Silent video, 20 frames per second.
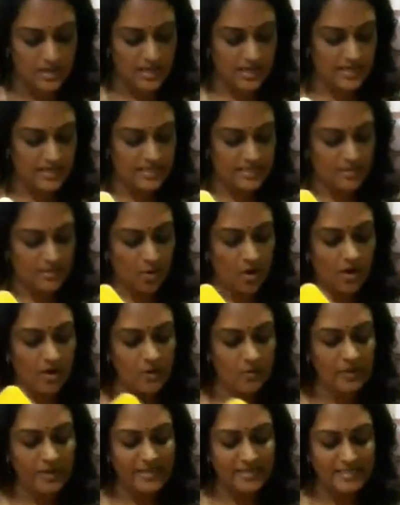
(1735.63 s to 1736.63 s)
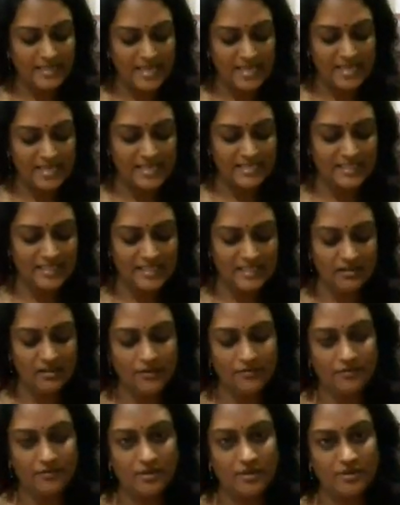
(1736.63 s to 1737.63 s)
it is always
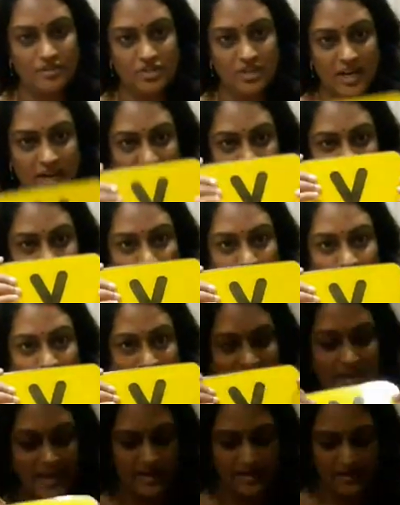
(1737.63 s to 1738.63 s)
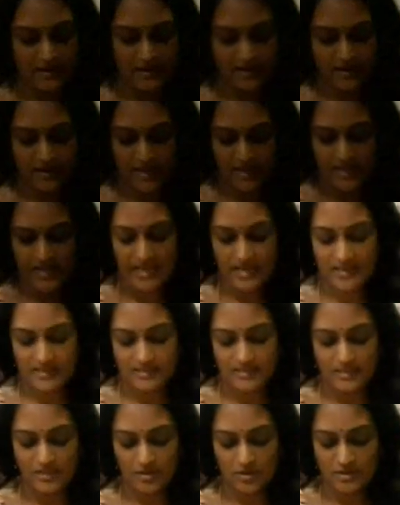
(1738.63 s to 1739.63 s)
easier for a child to blend any
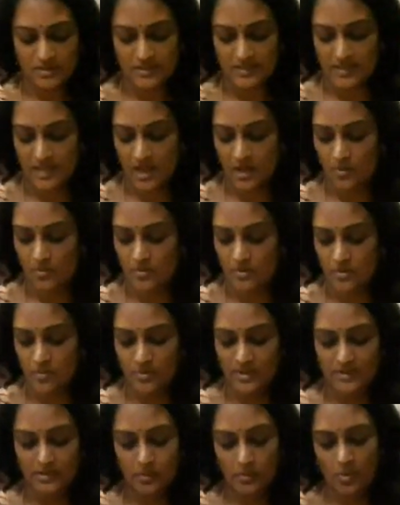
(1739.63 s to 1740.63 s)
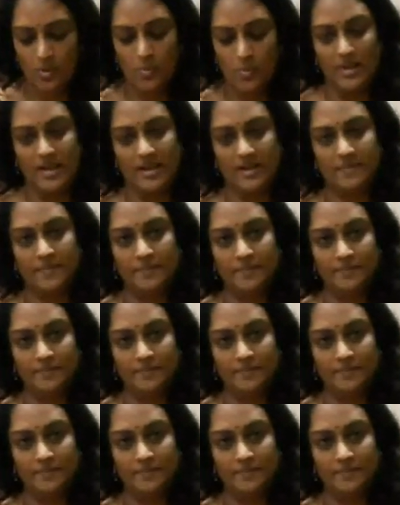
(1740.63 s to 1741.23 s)
continuous sound with a vowel.